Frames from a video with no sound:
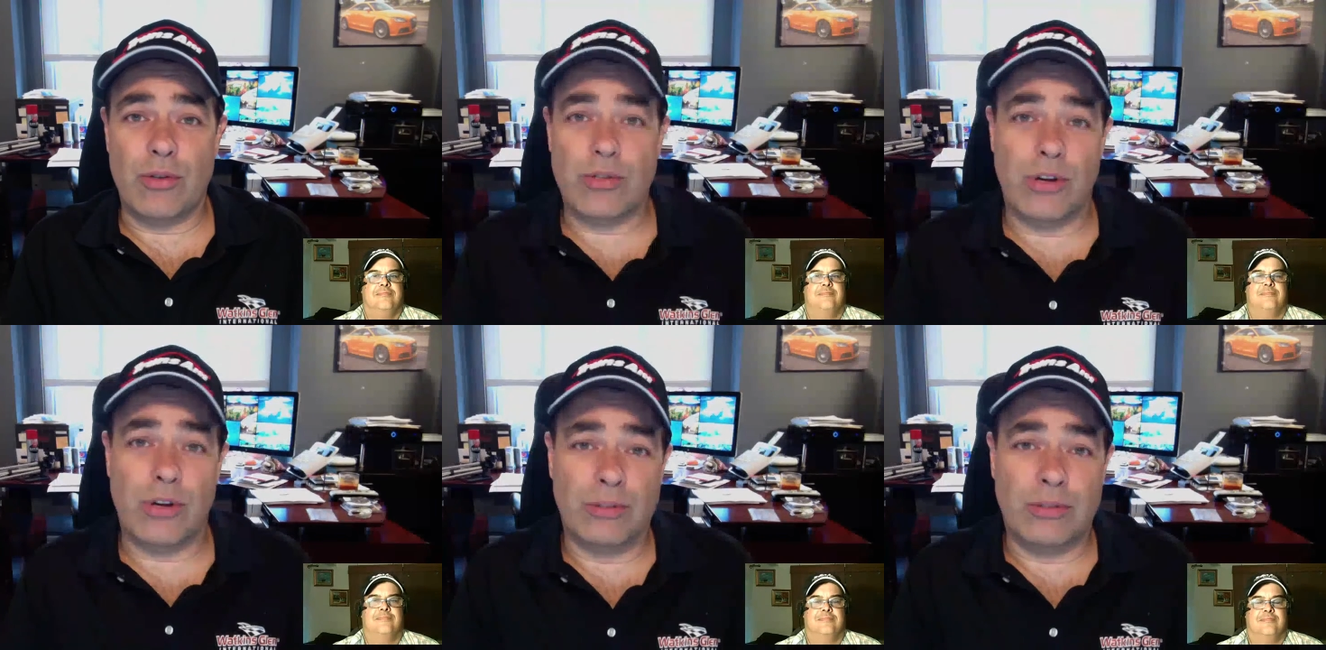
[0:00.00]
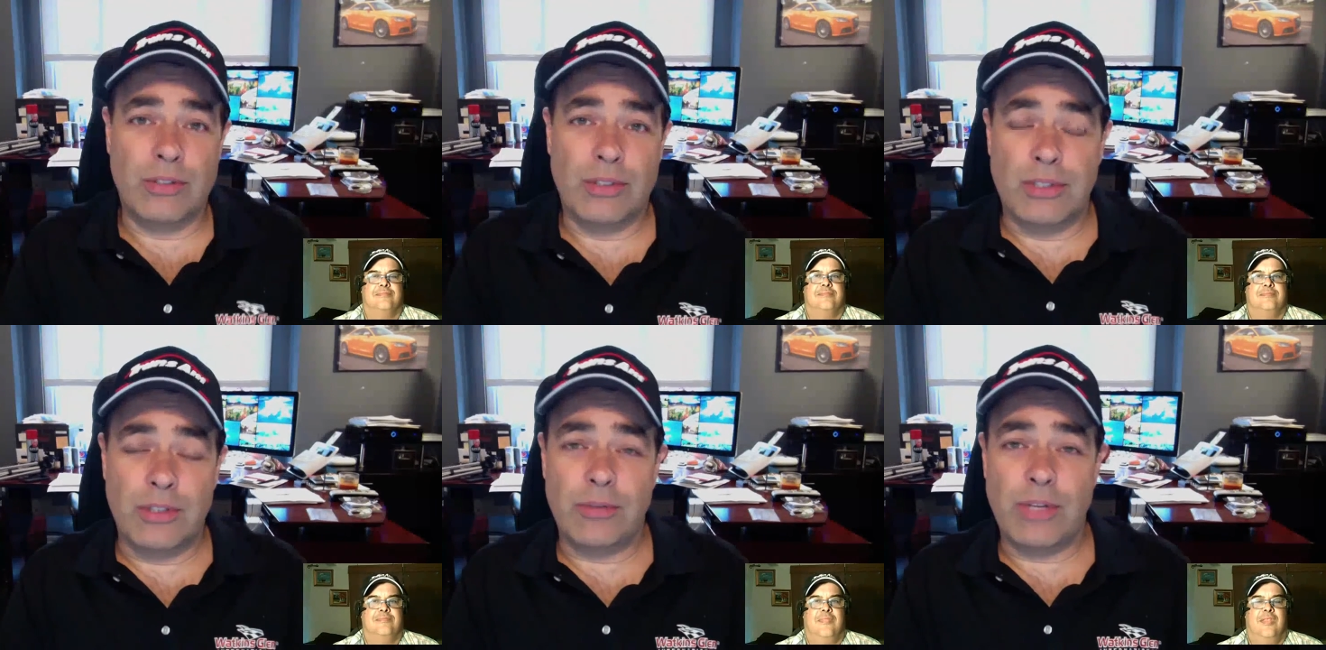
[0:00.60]
Speaker 1: so mm-hmm.
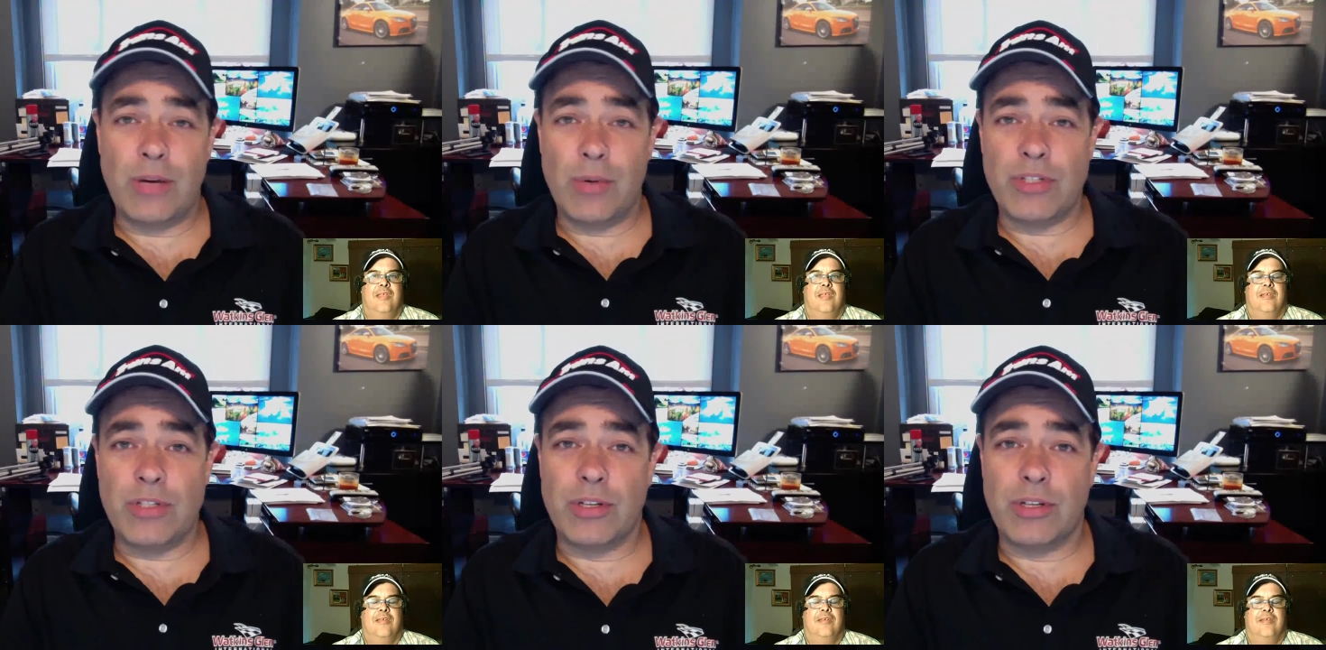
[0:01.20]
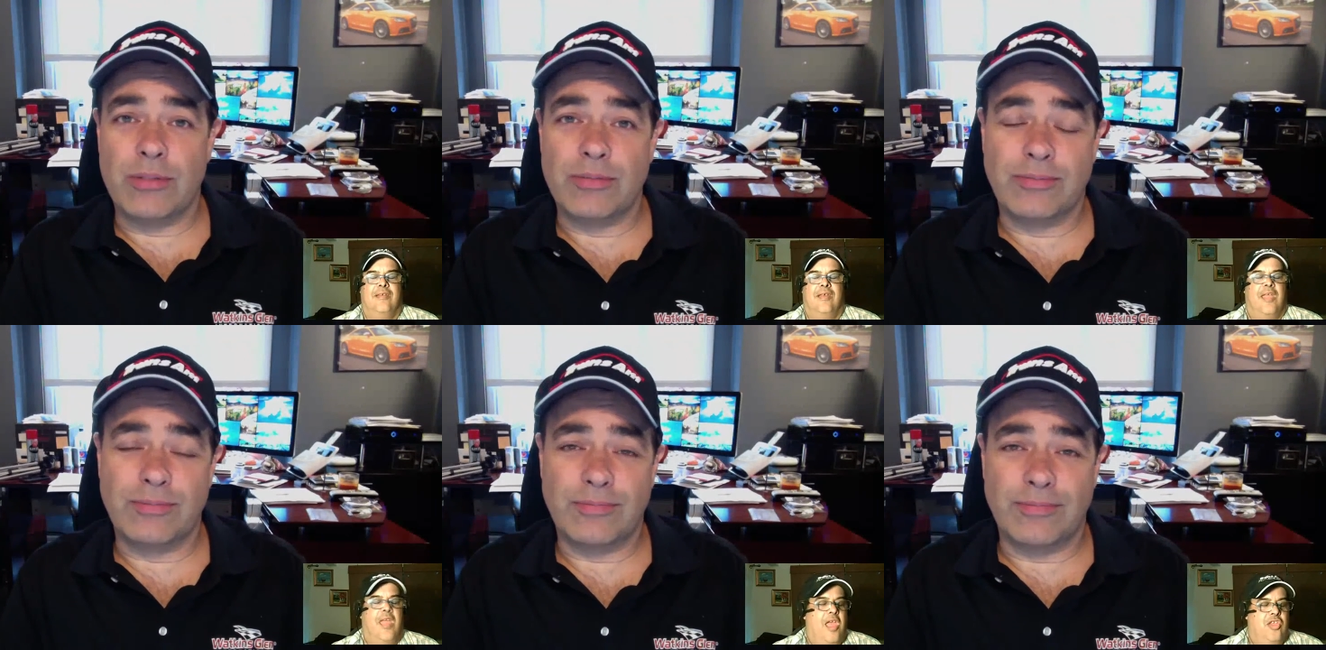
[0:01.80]
we got a ways to go.
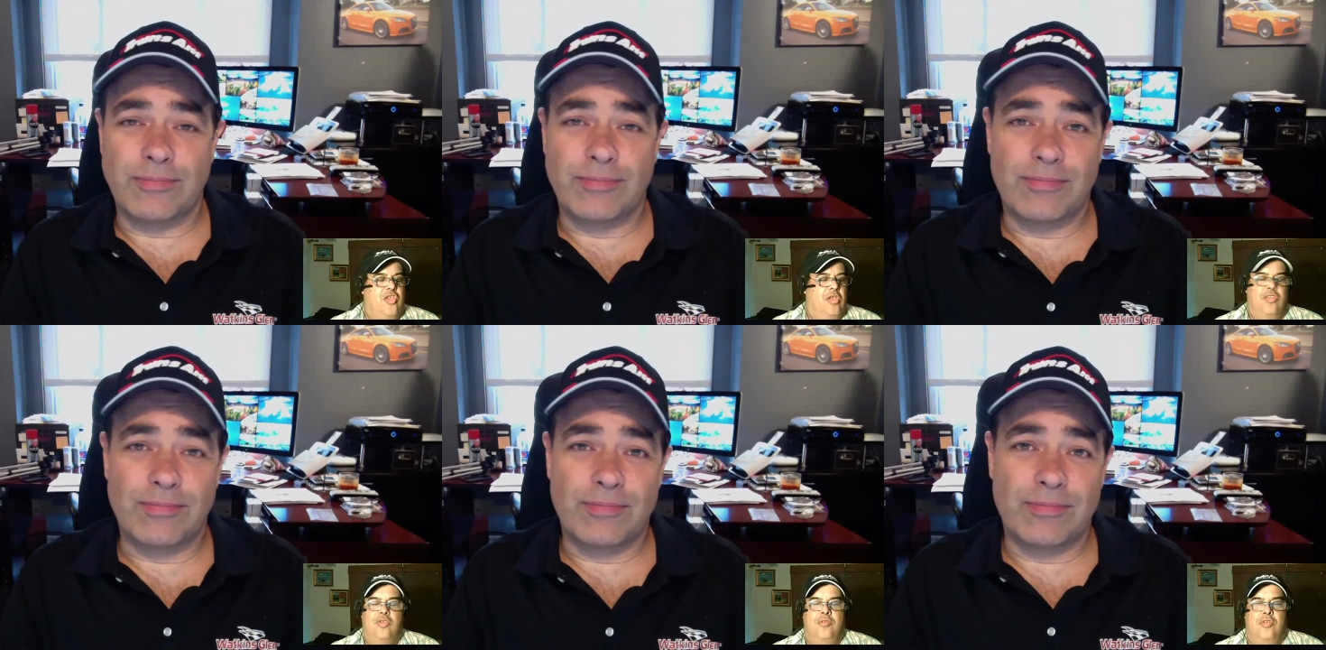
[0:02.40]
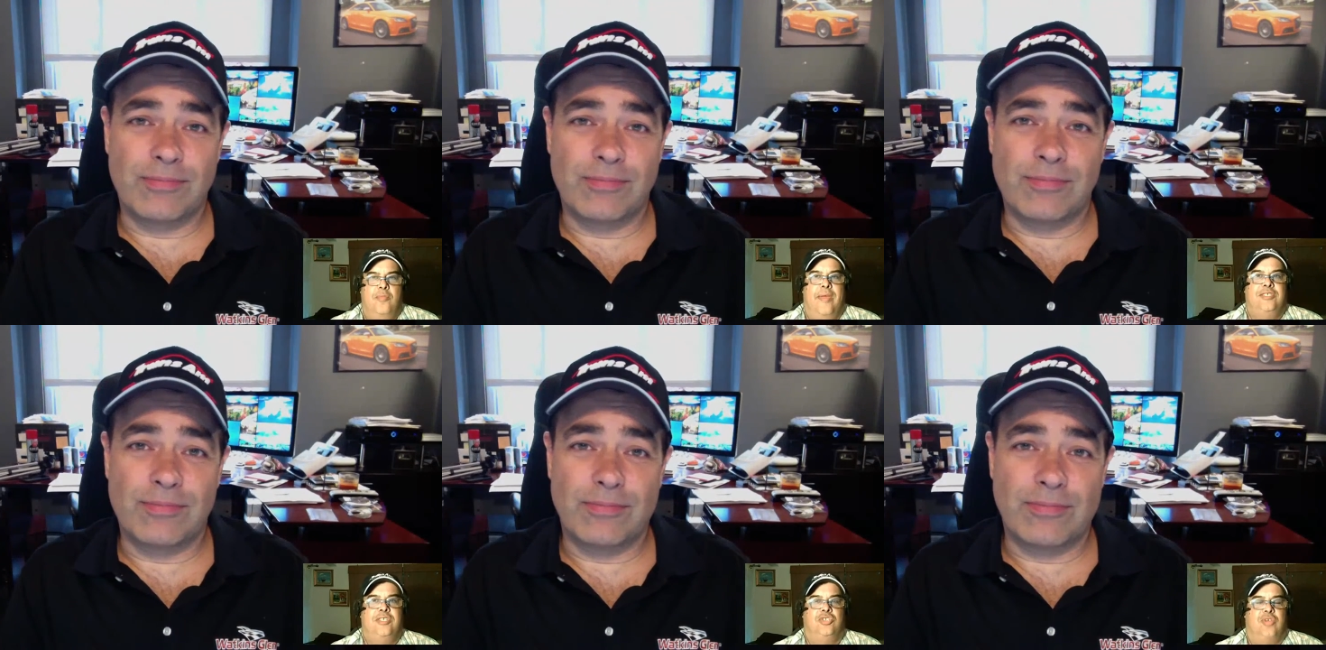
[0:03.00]
Speaker 2: You, you, you
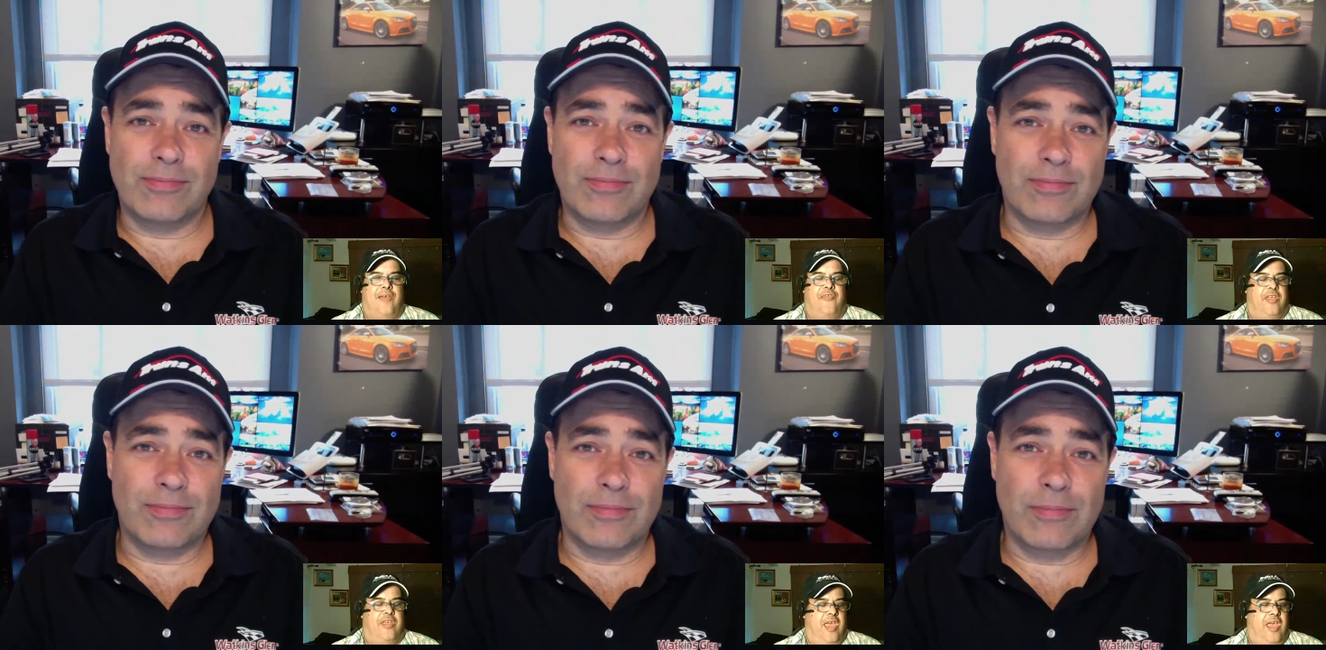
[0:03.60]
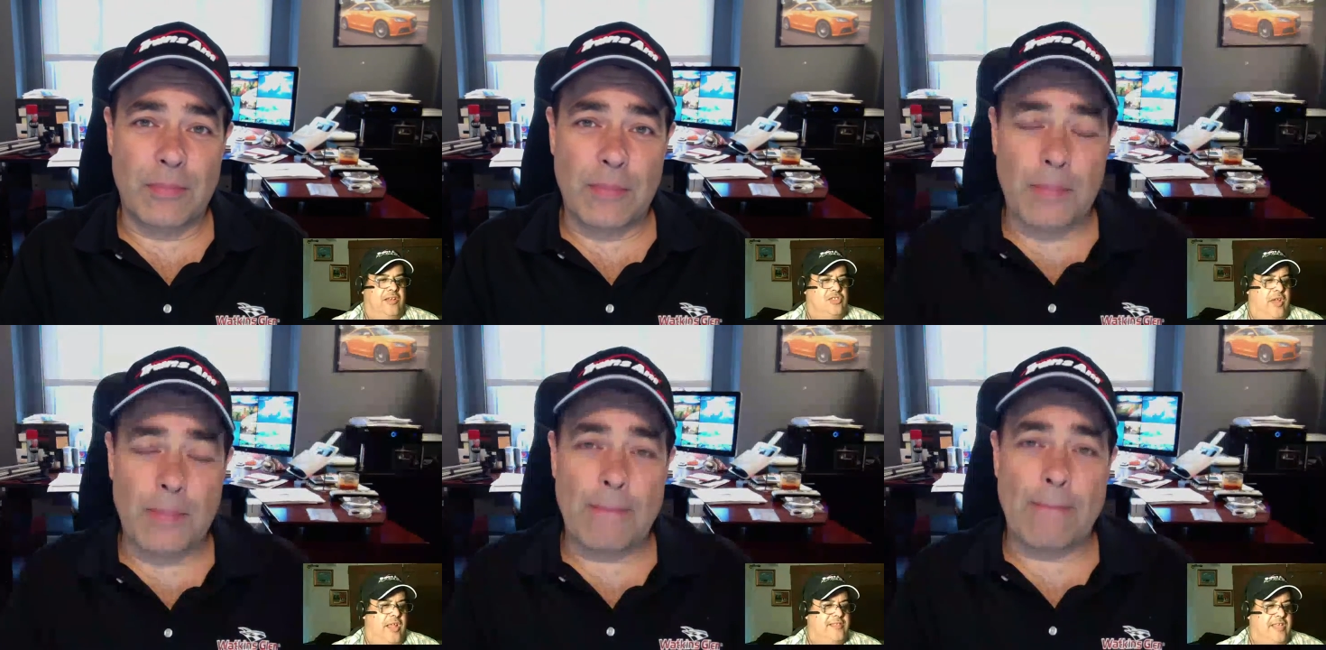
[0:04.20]
mentioned the traffic, and
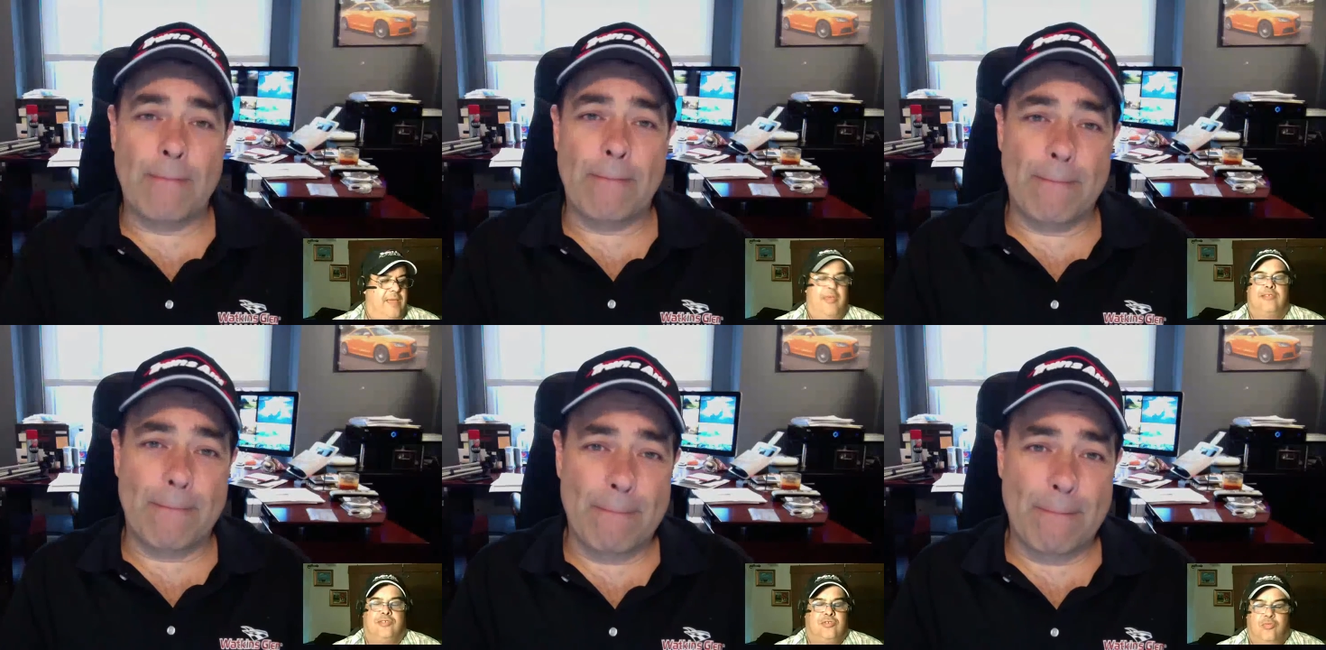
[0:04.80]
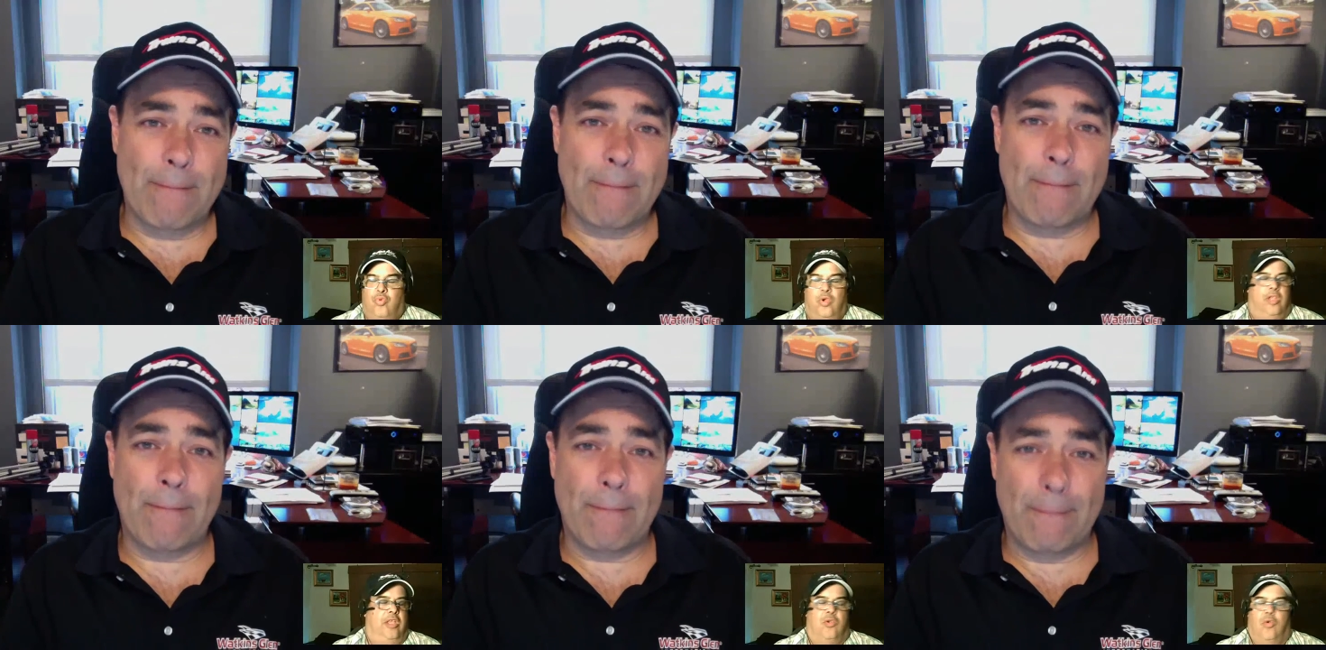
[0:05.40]
Trans Am has
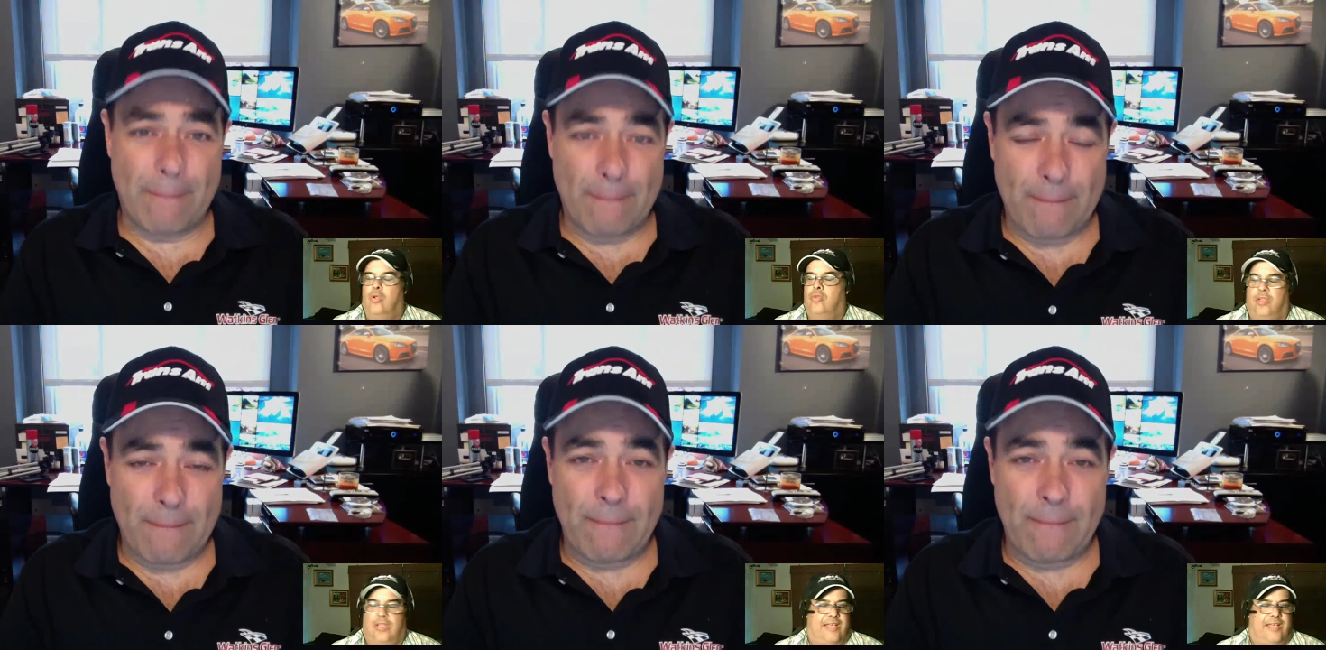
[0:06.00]
really grown the